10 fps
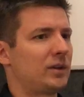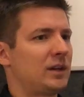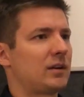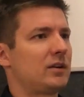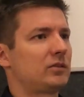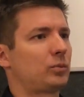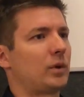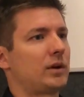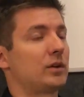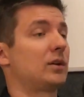it in areas
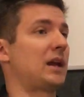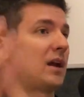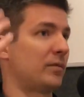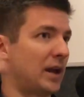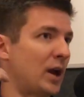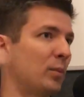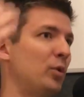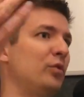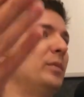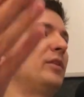where you're going to have air
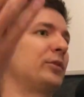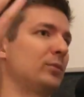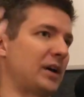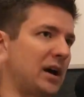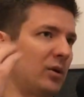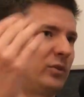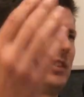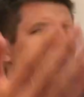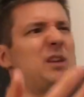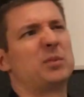movement through the house
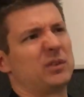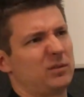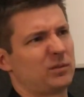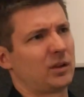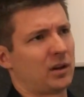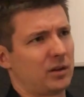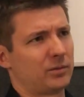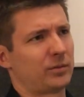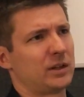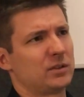to keep it
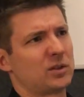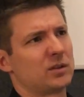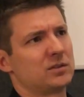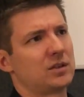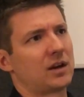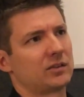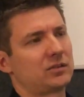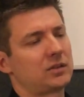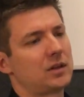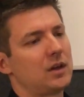free of dirt and
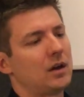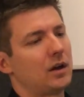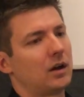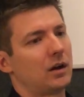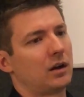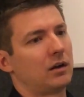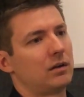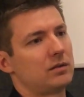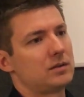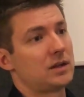dust. And
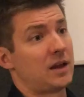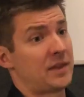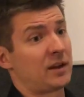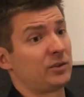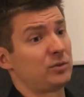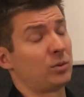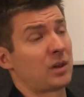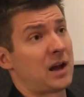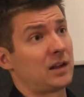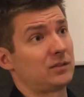that'll do a
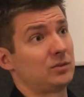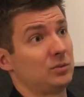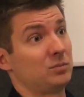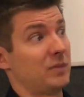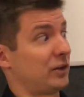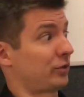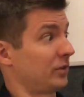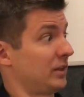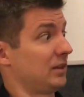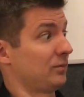lot to make
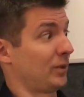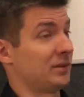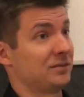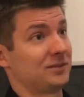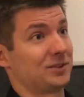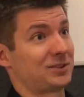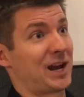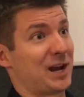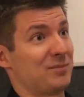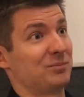sure that when the
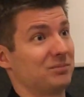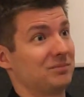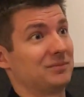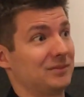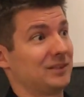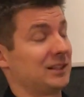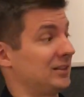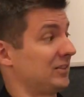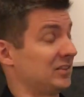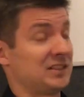time that
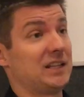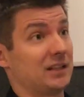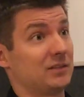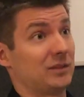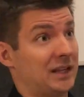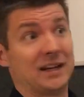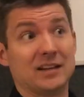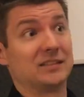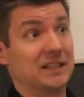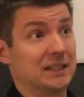this is needed, and it
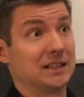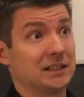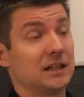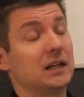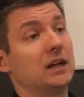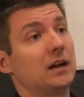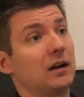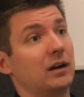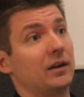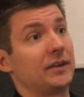is needed,
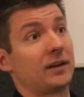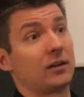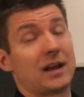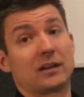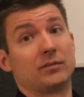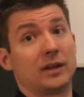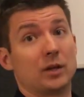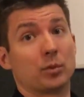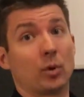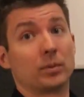that it'll
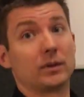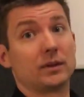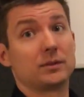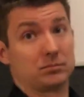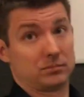activate appropriately.